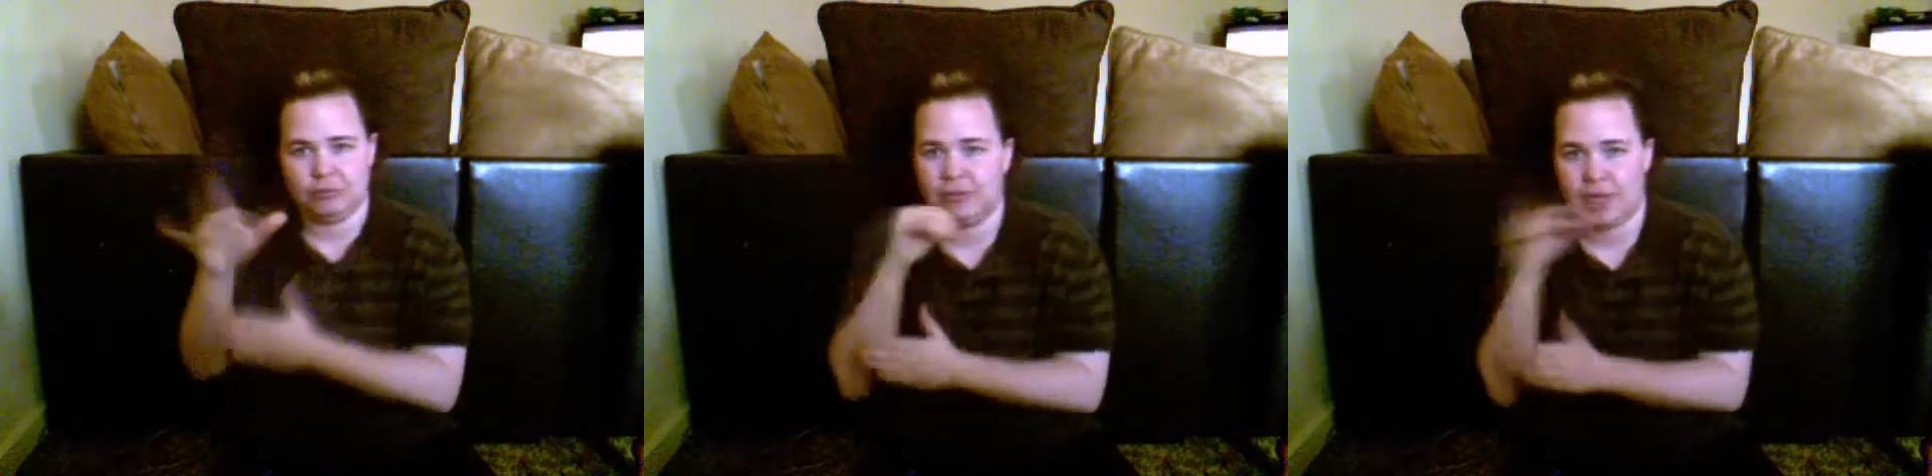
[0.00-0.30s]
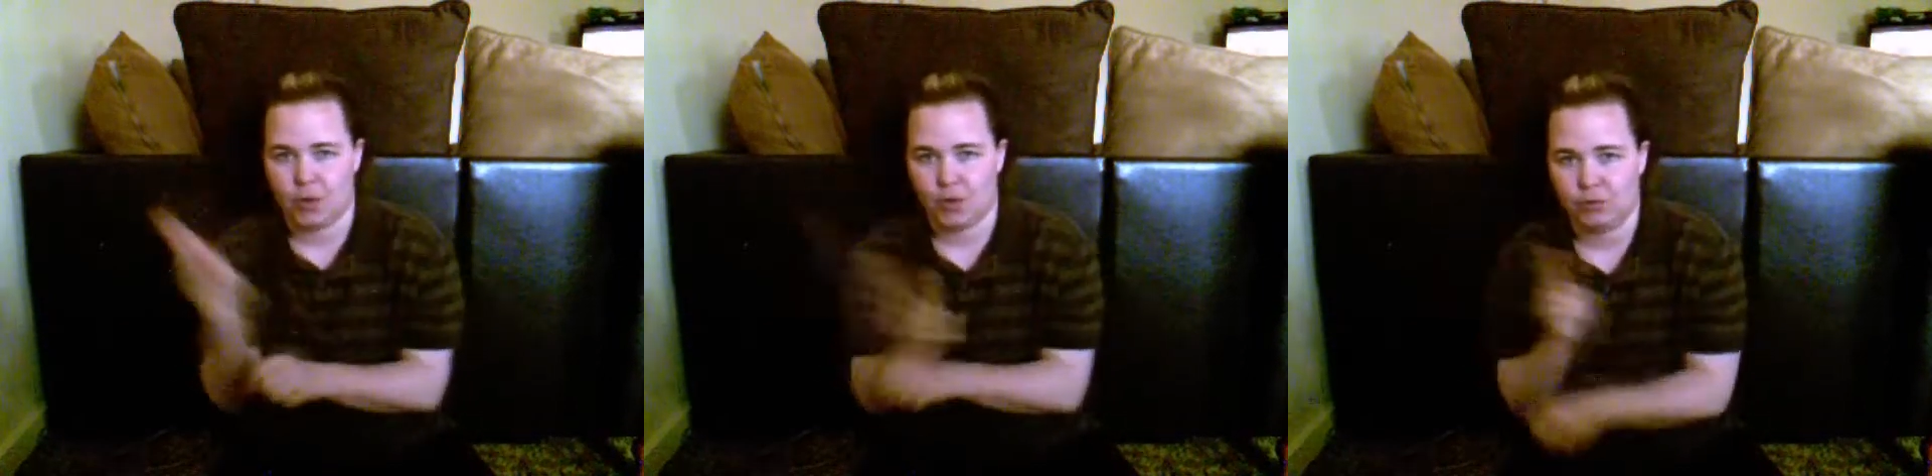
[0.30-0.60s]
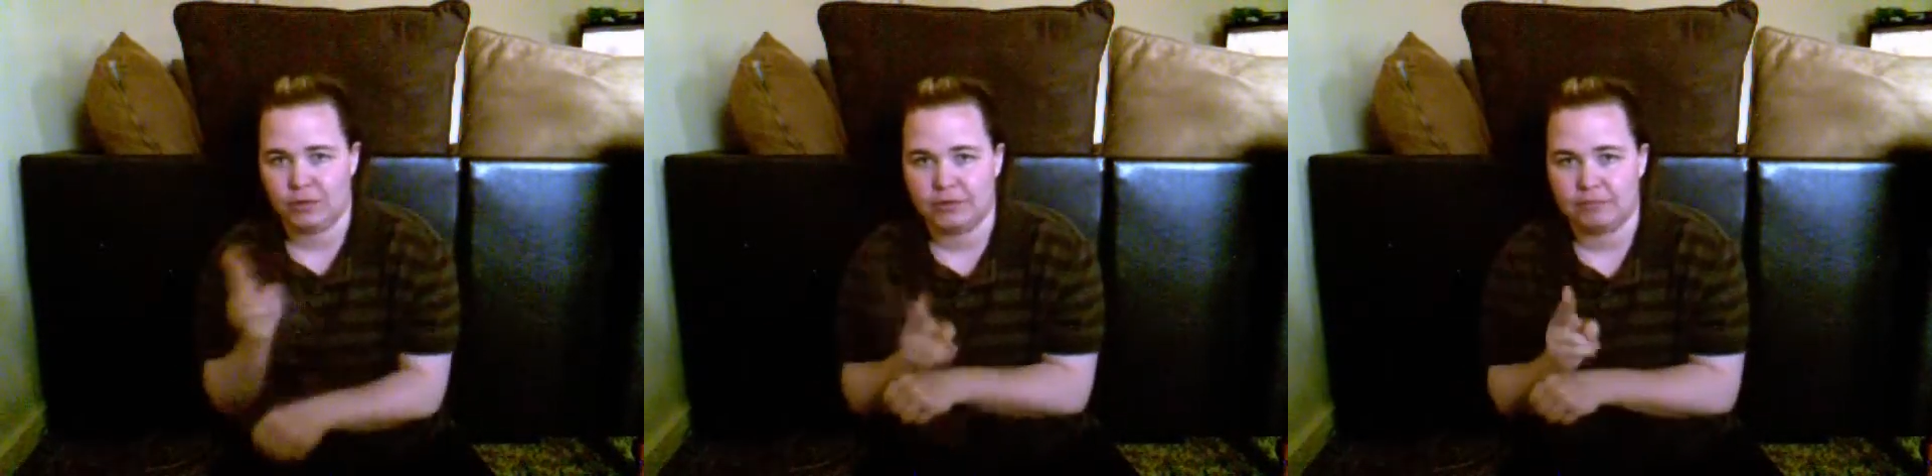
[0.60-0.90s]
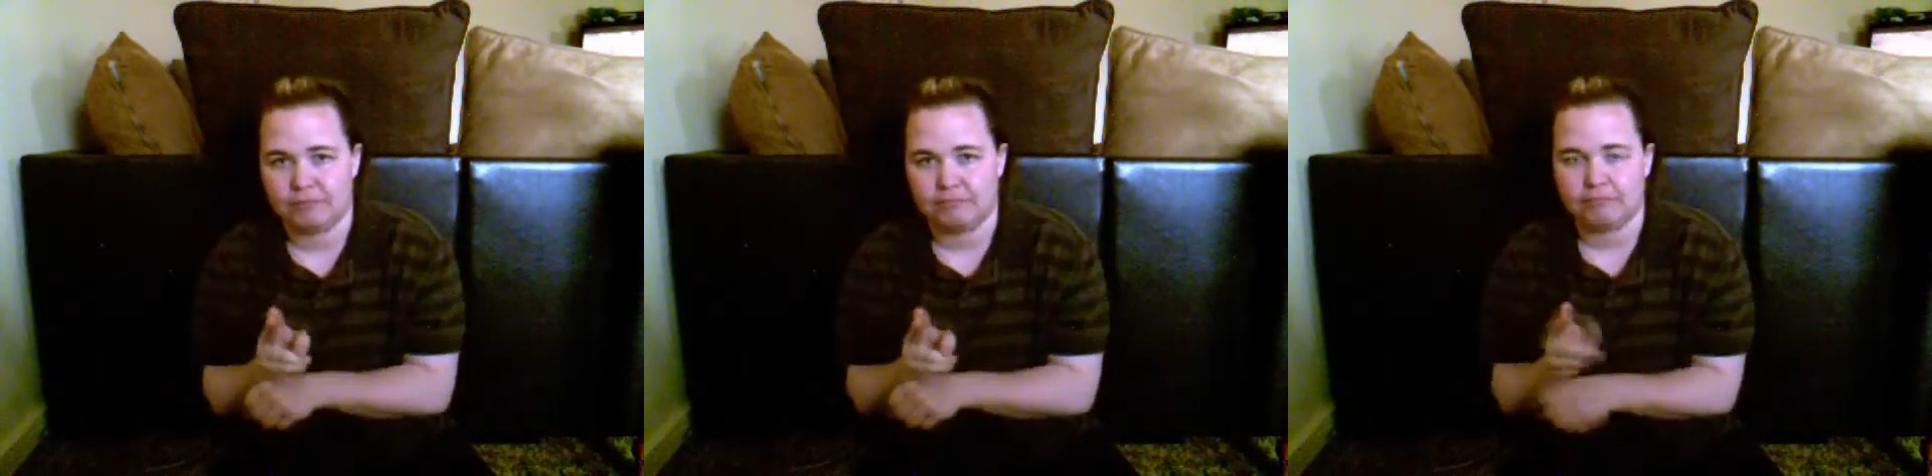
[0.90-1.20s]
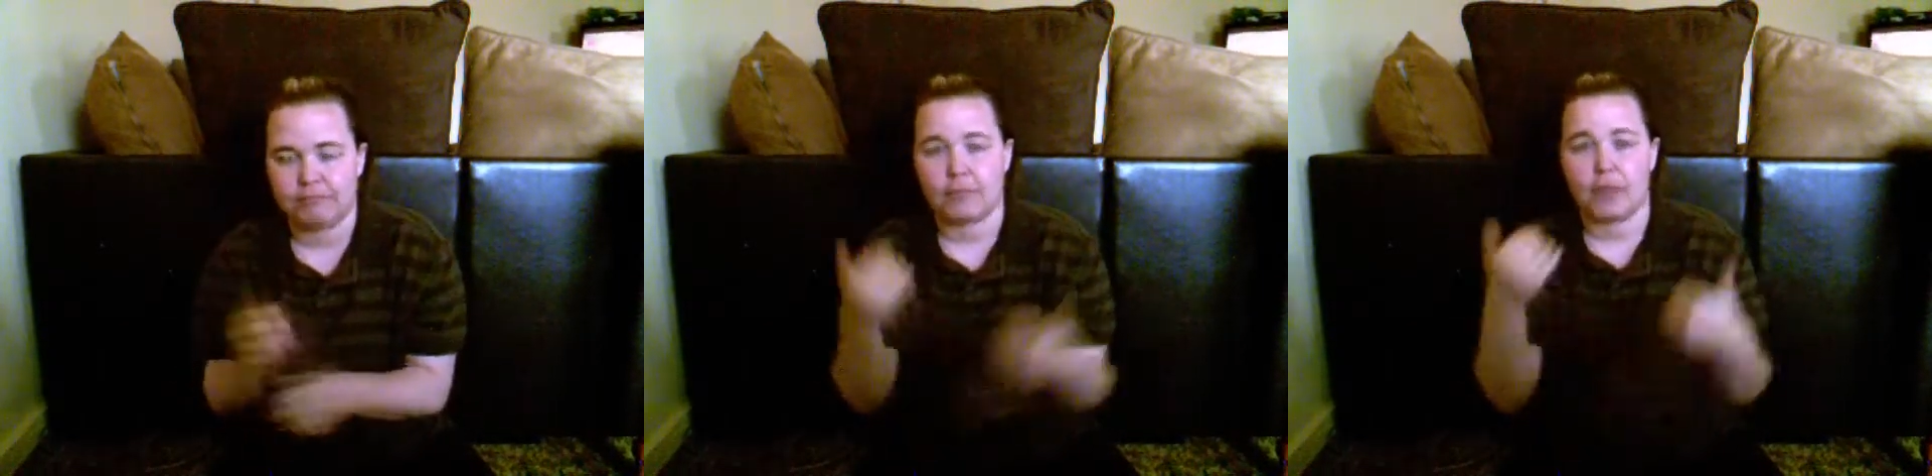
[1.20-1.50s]
I had a student
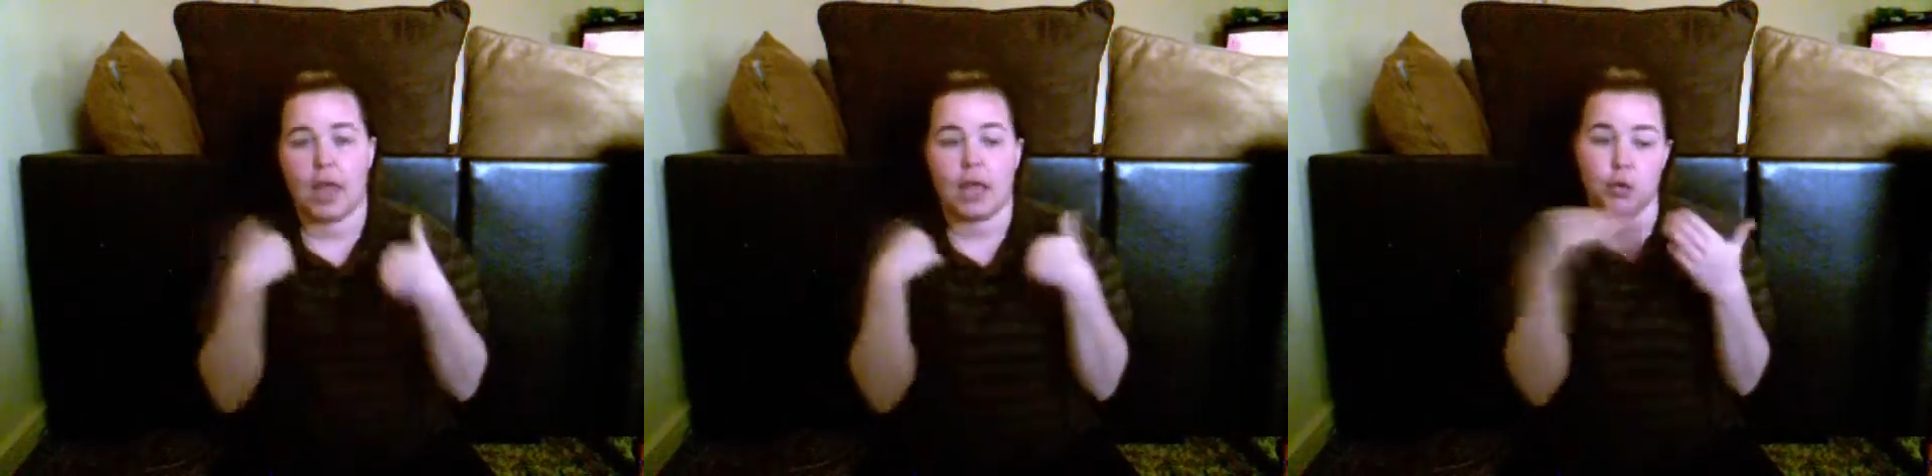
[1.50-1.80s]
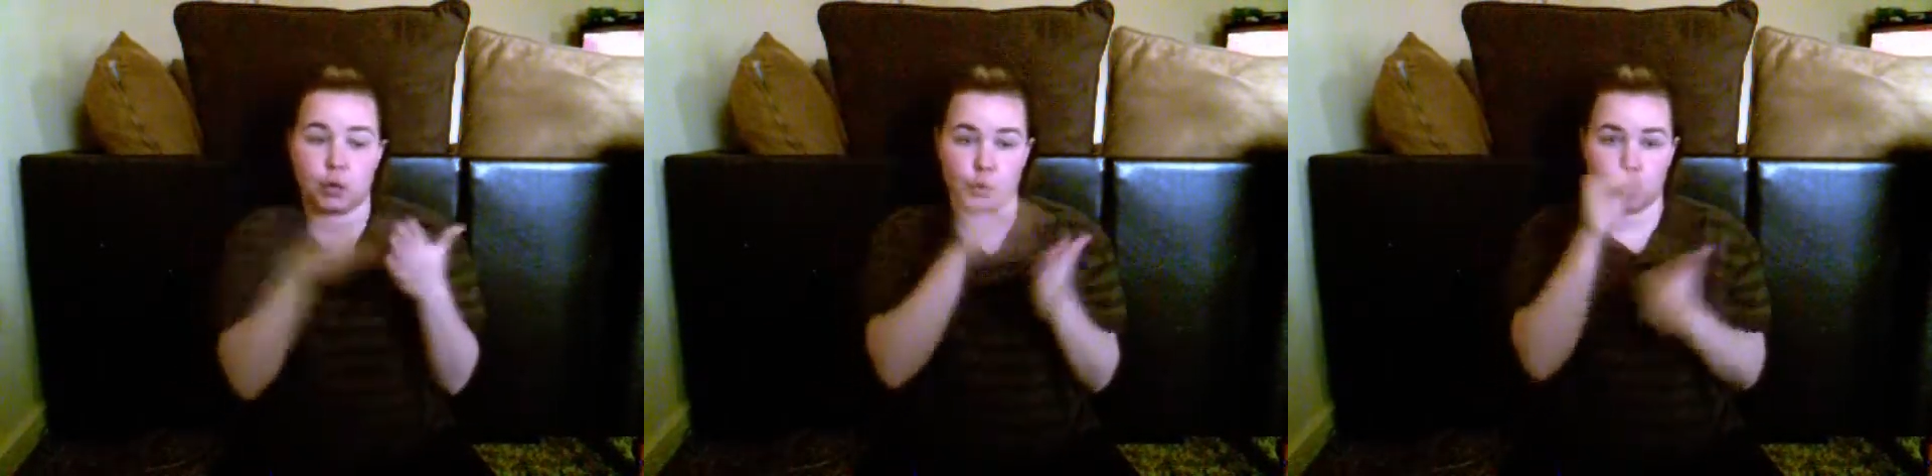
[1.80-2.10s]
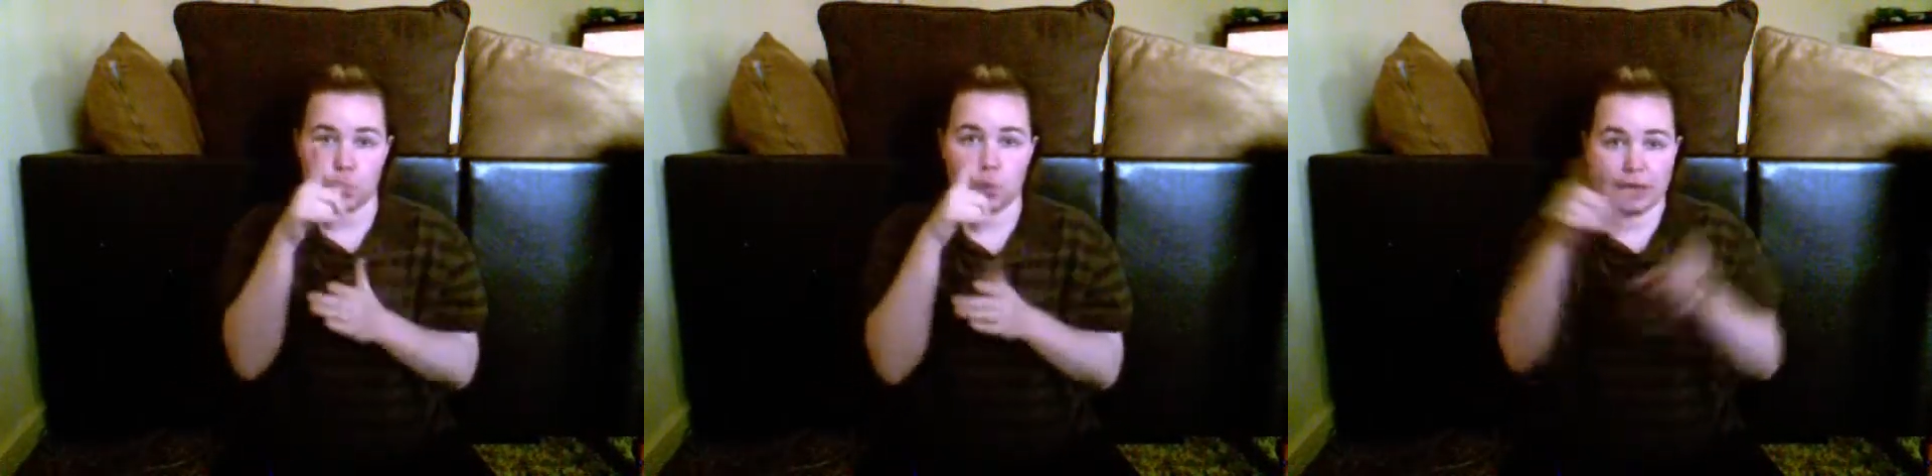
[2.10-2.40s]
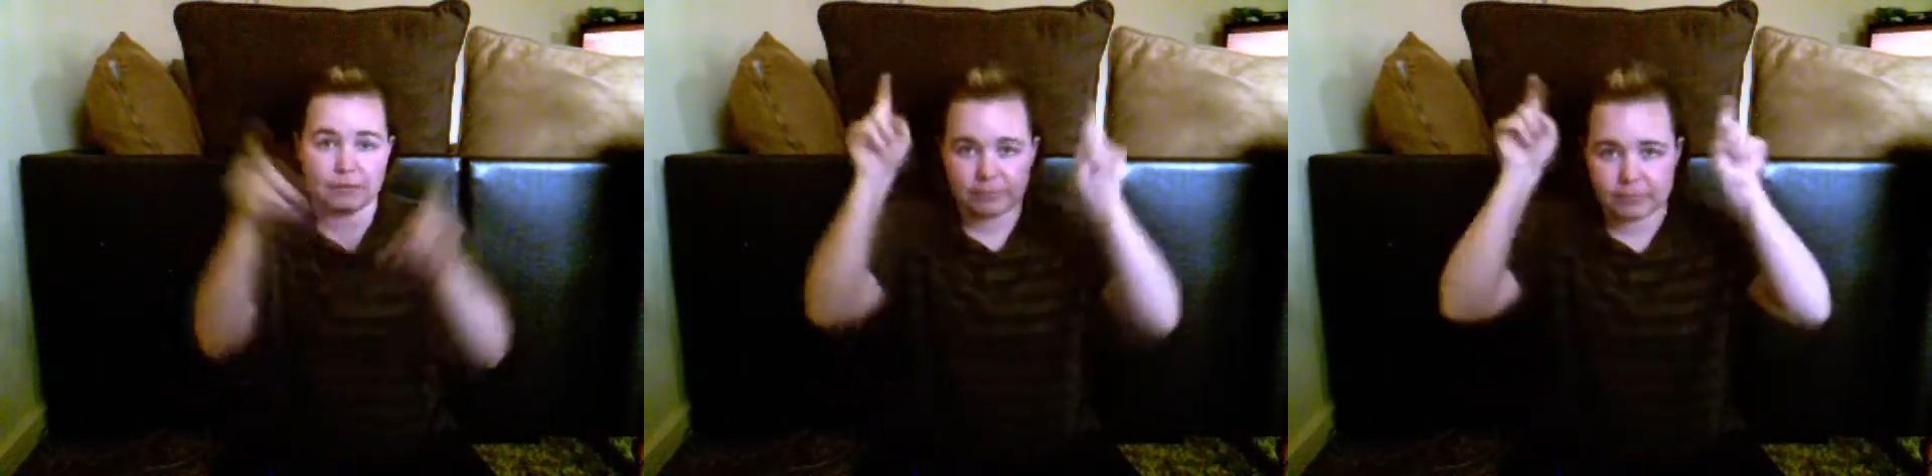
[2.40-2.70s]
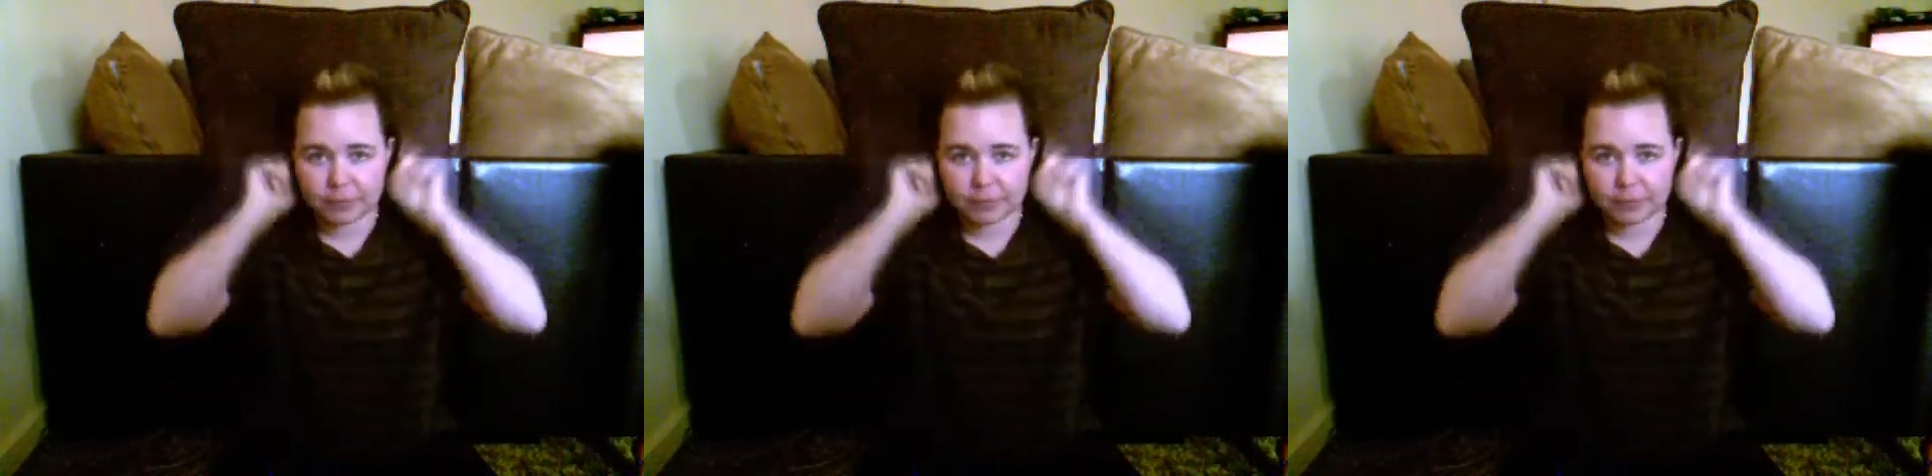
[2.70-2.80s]
who wore hearing aids.